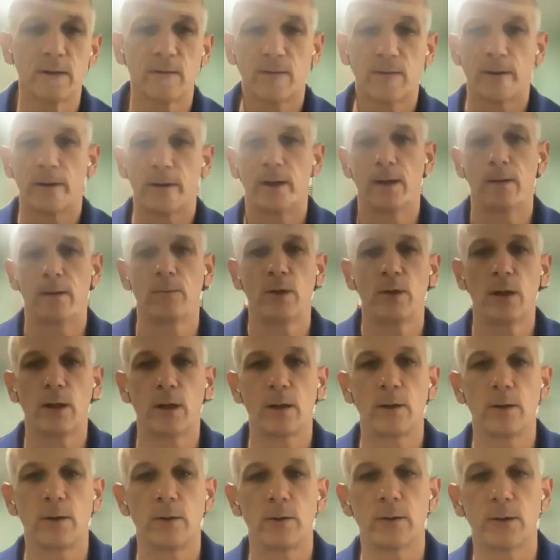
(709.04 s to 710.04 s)
for him, you
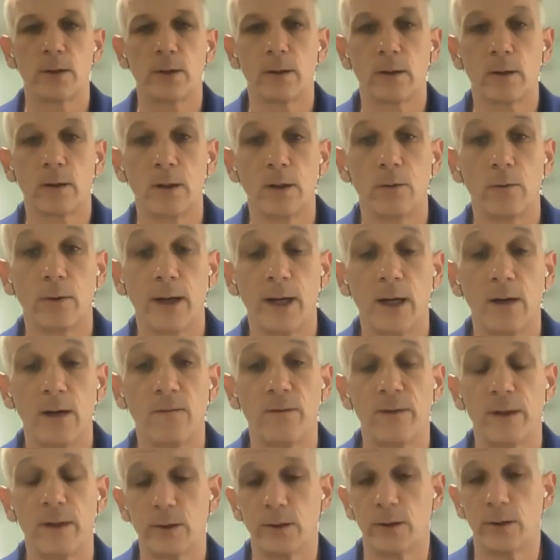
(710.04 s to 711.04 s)
can use the Q&A
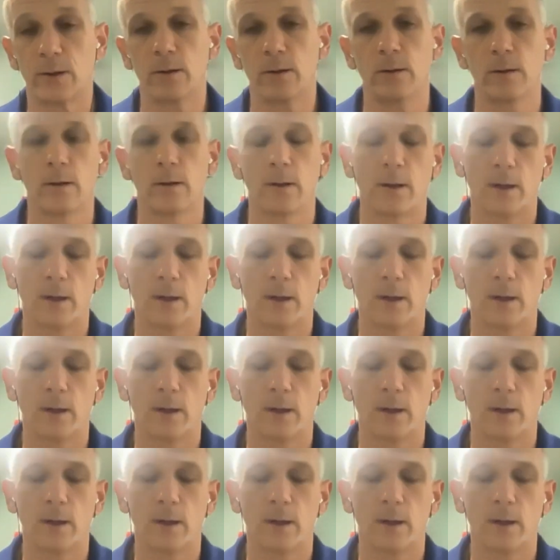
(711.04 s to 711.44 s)
feature